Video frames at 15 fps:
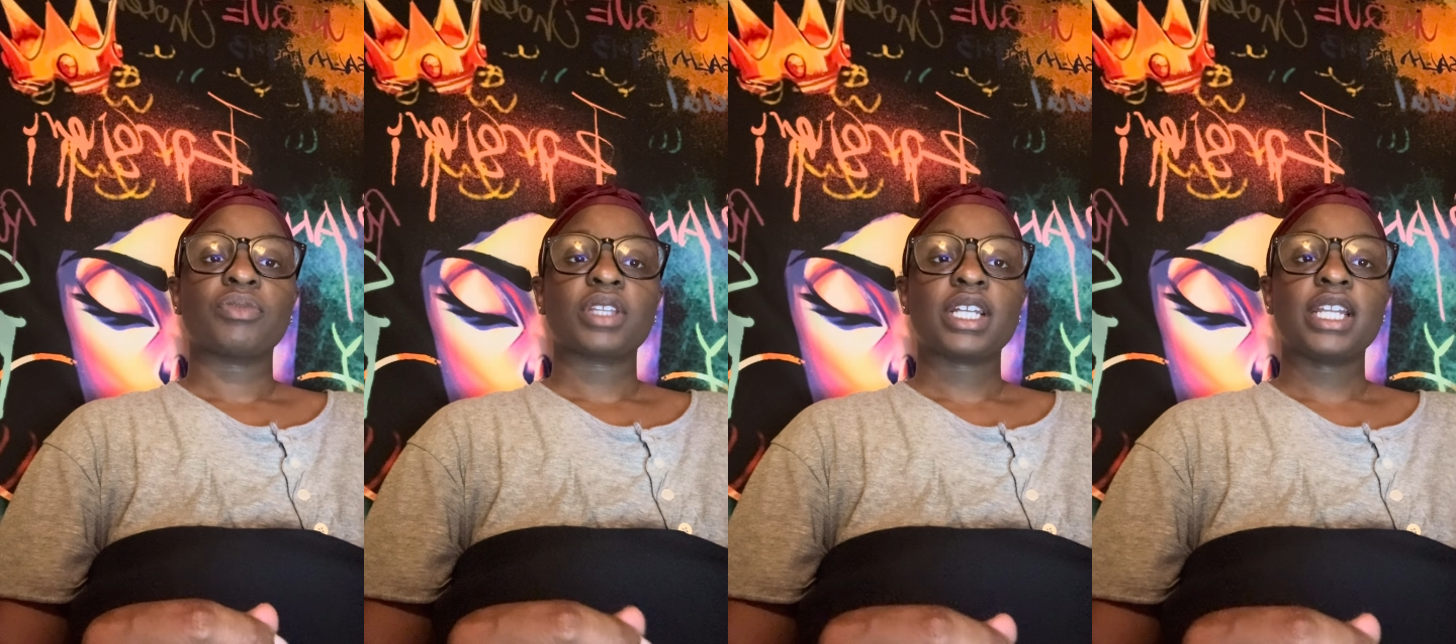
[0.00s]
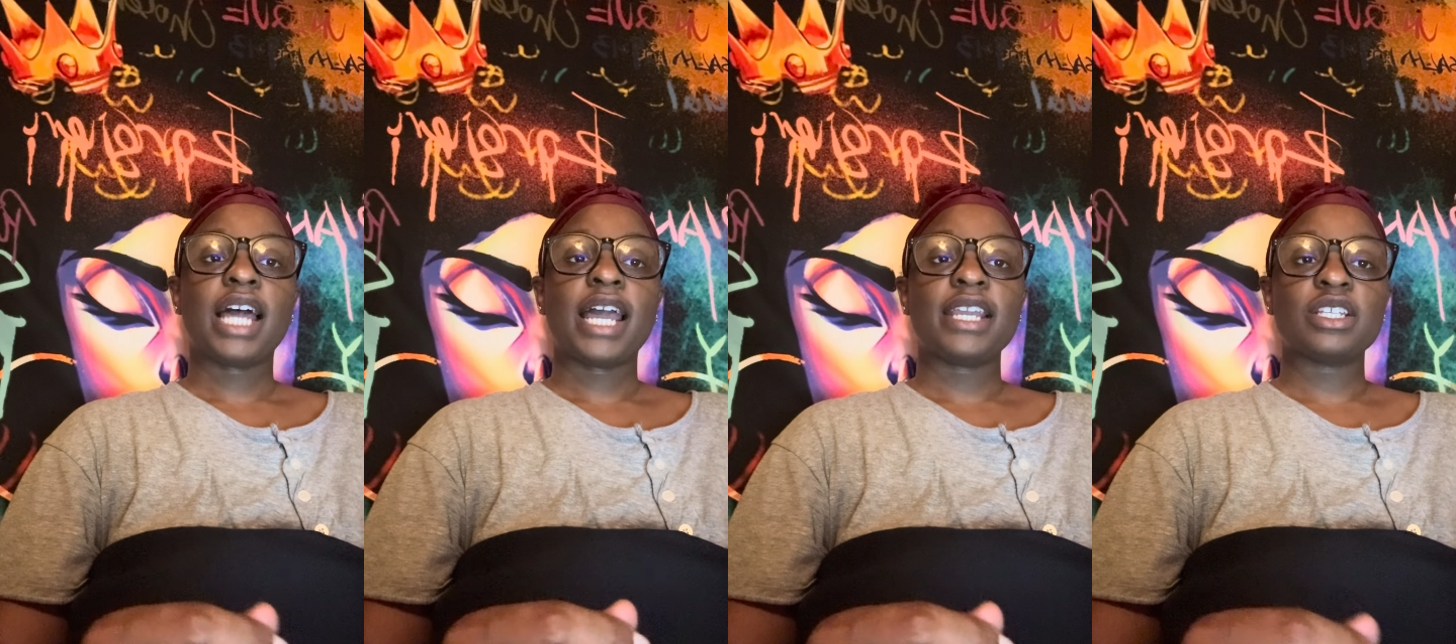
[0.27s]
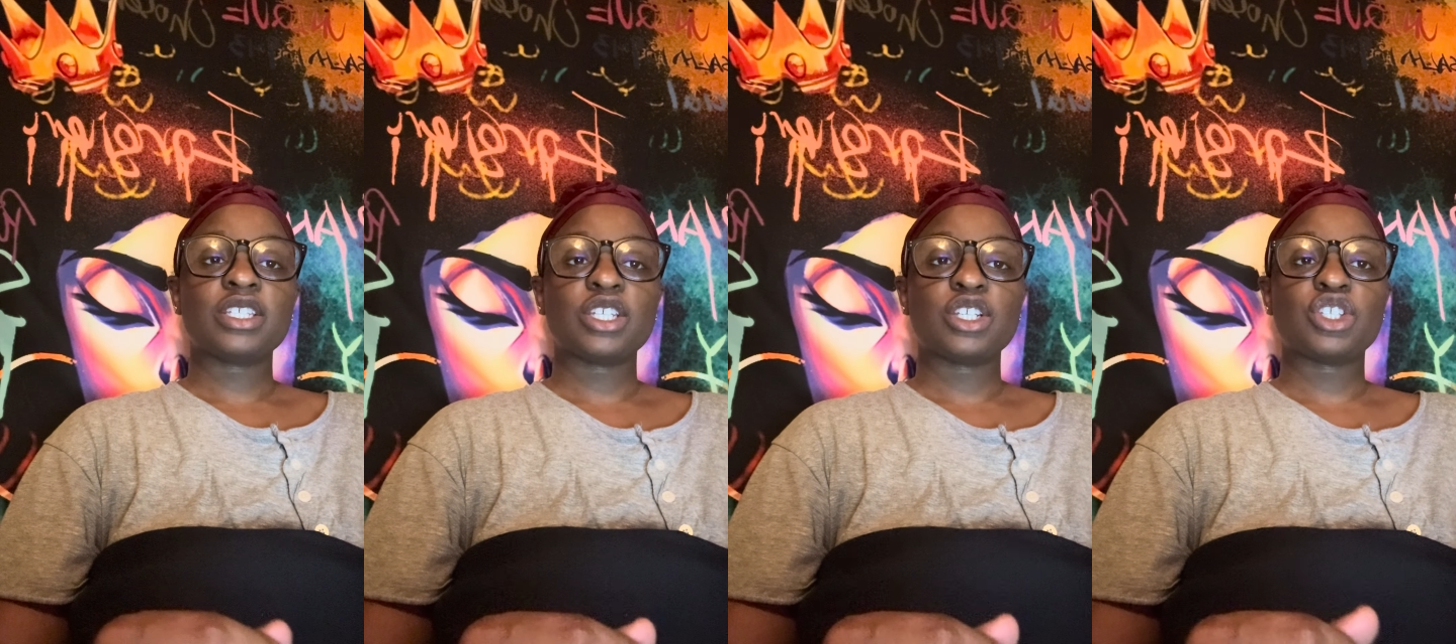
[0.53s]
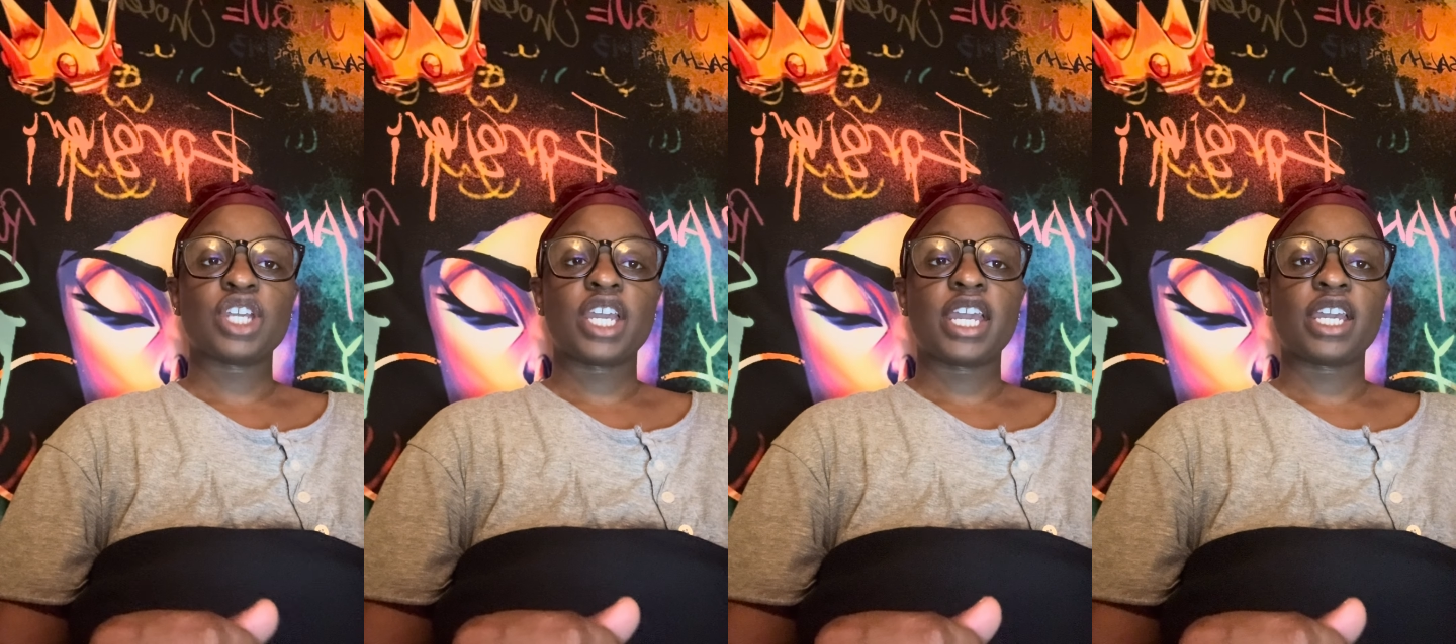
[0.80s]

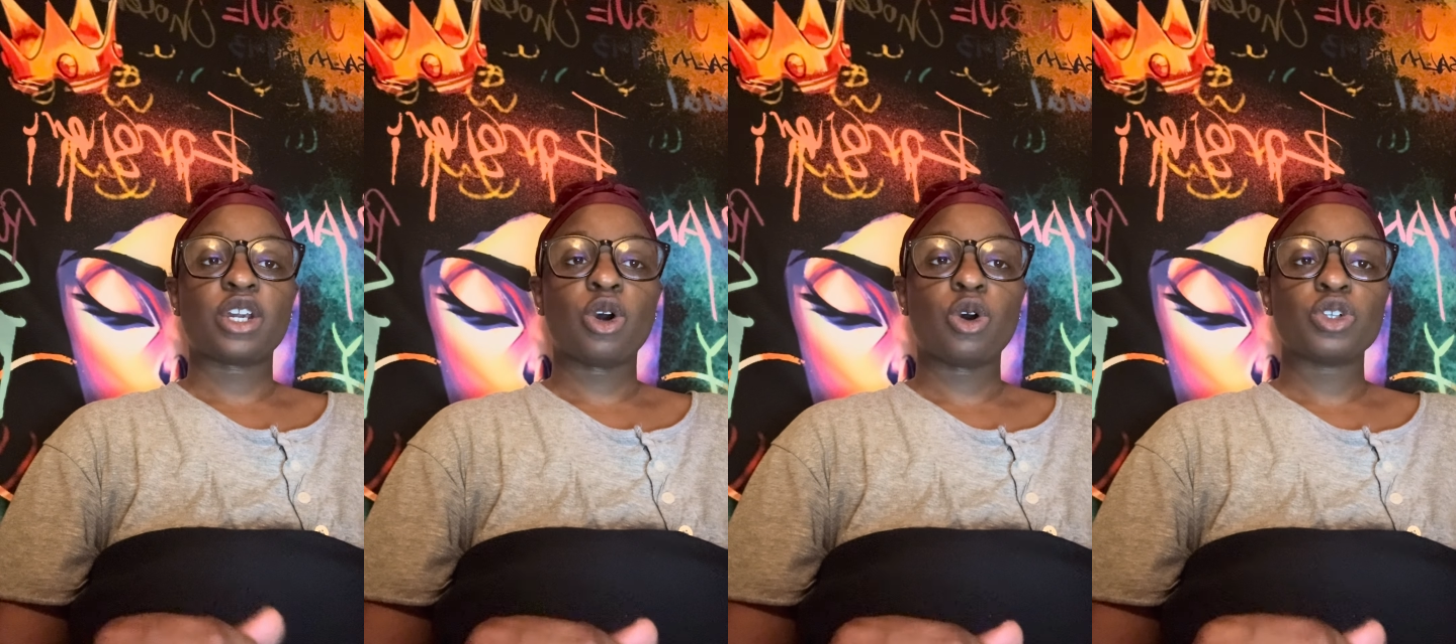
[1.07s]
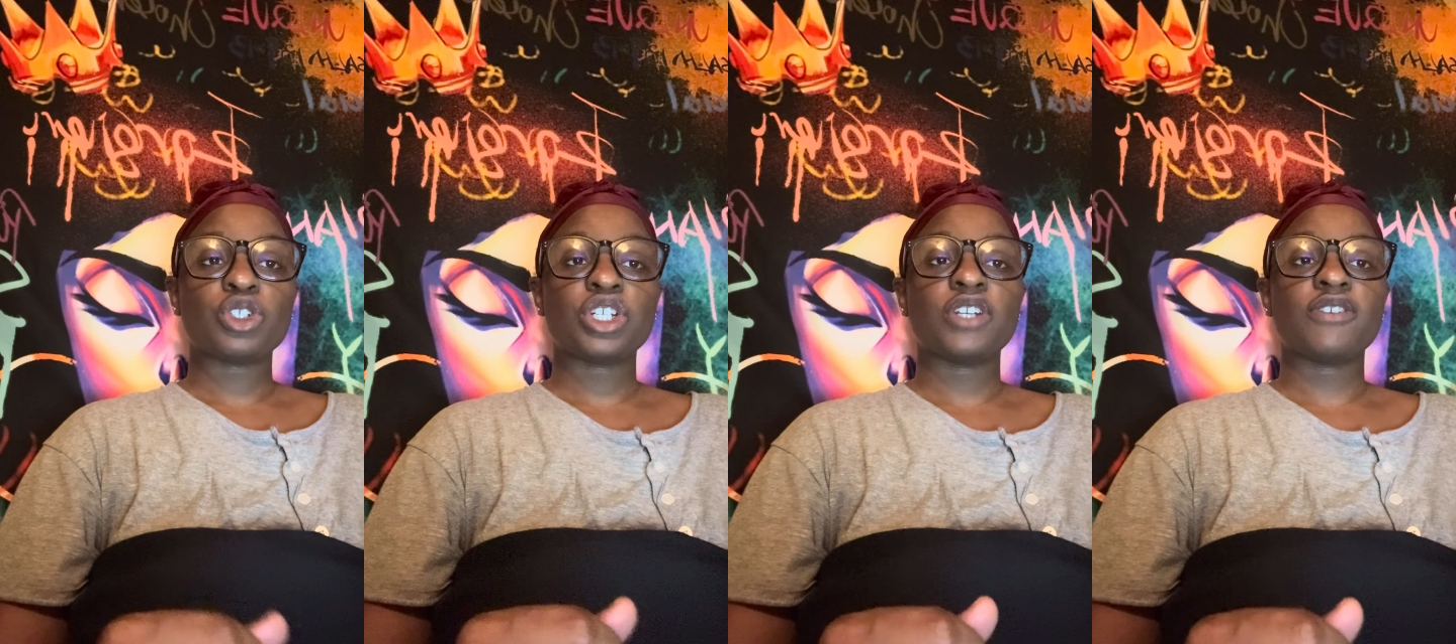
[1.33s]
client-centered and culturally